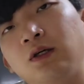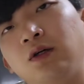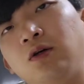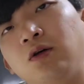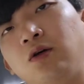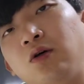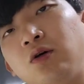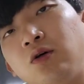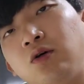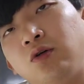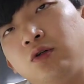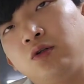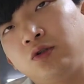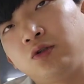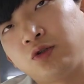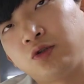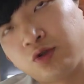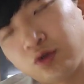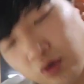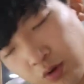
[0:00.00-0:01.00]

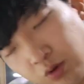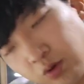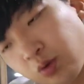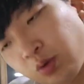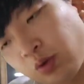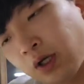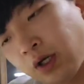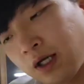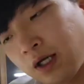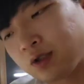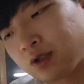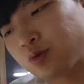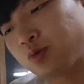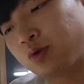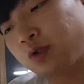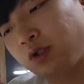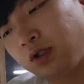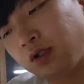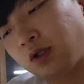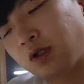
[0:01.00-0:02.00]
So as
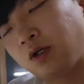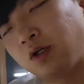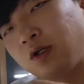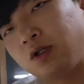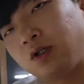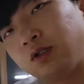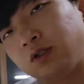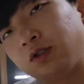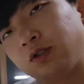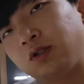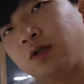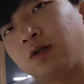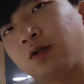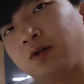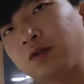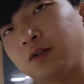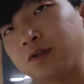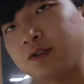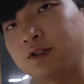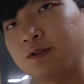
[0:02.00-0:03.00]
we
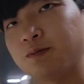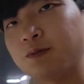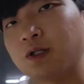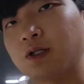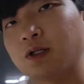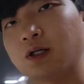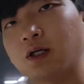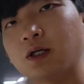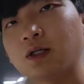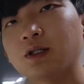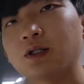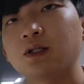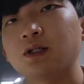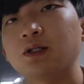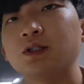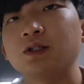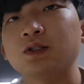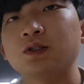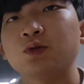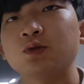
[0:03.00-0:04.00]
learned something like
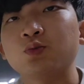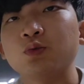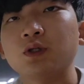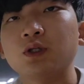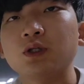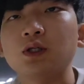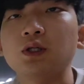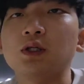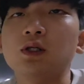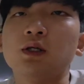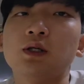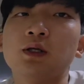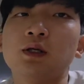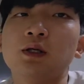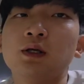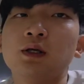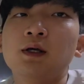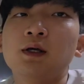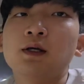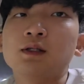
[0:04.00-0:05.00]
this, we
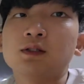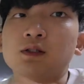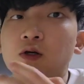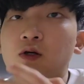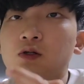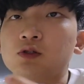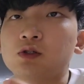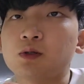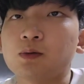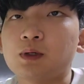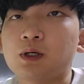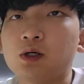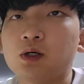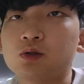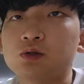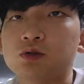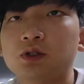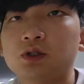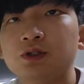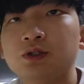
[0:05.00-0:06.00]
talked
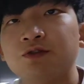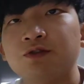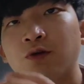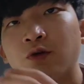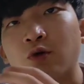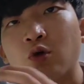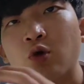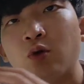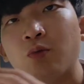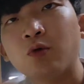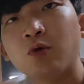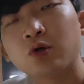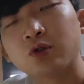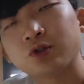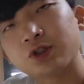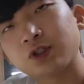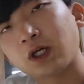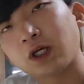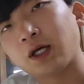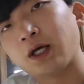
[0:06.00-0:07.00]
about the zircon
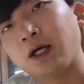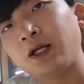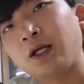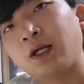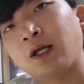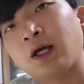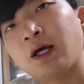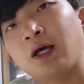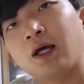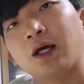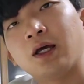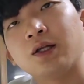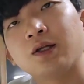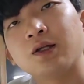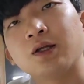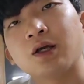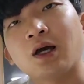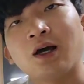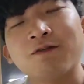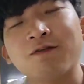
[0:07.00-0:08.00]
oxide, and
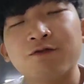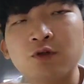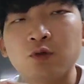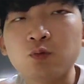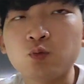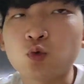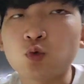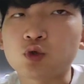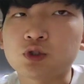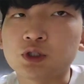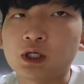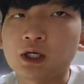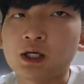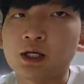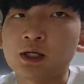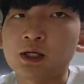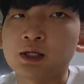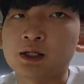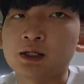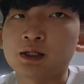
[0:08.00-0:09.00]
the hafnium
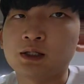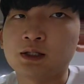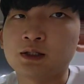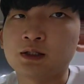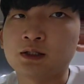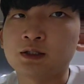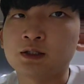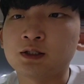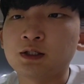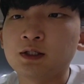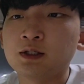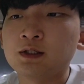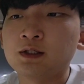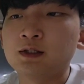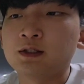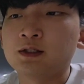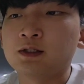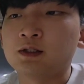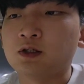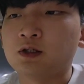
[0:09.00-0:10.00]
oxide is
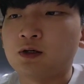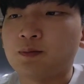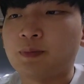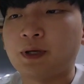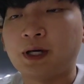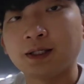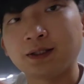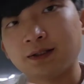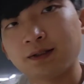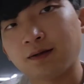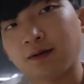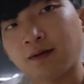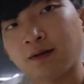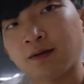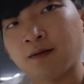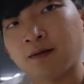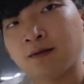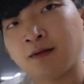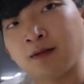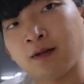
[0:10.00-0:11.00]
the best
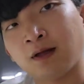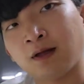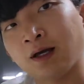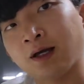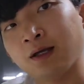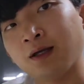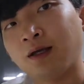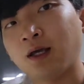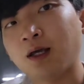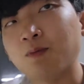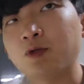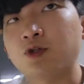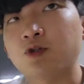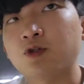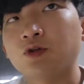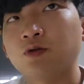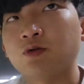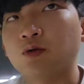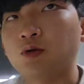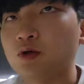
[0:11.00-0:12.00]
high K
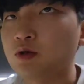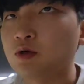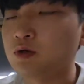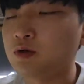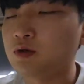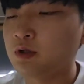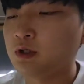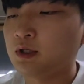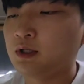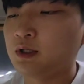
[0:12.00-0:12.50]
material.